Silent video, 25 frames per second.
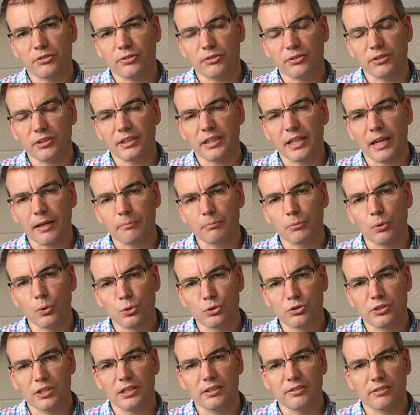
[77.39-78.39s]
You can get more
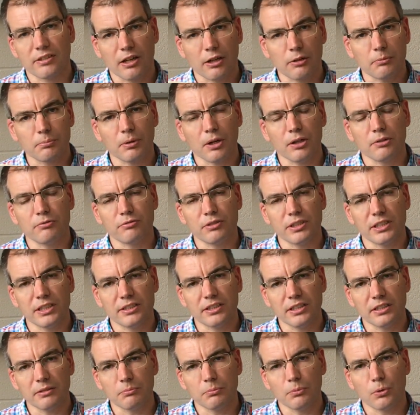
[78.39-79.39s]
detail by
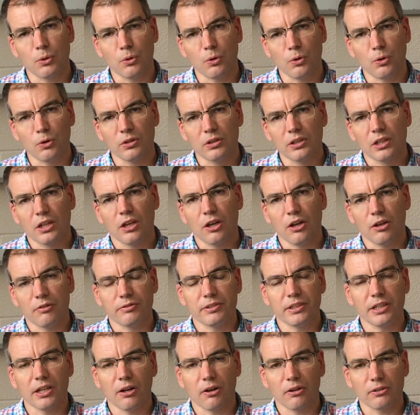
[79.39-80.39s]
reading more of
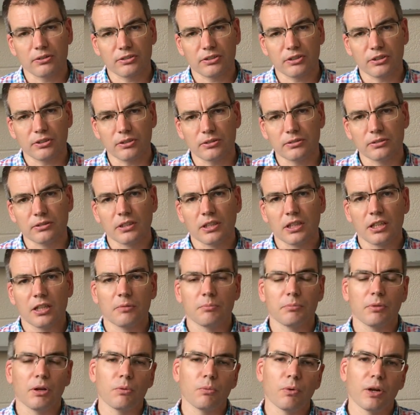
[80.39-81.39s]
the article,
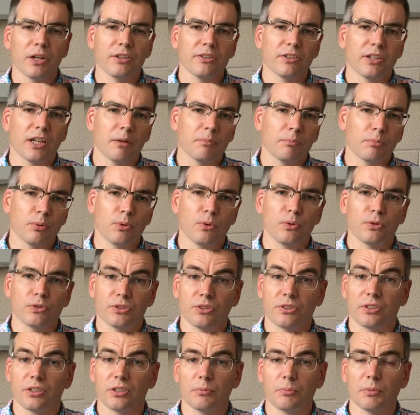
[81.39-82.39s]
but when you get bored you
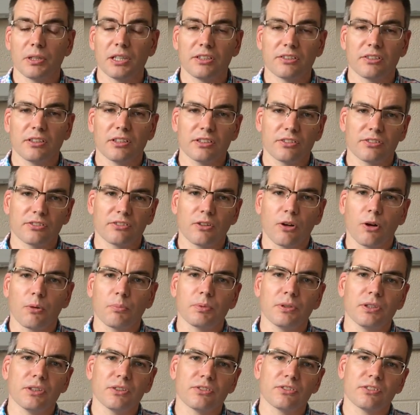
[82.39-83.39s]
can immediately stop
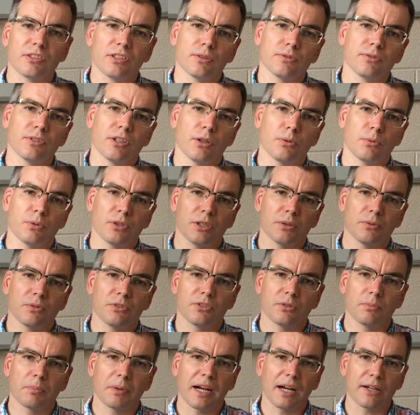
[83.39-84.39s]
and you still know what it was
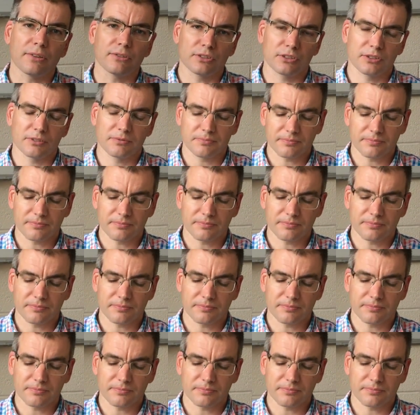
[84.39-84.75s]
about.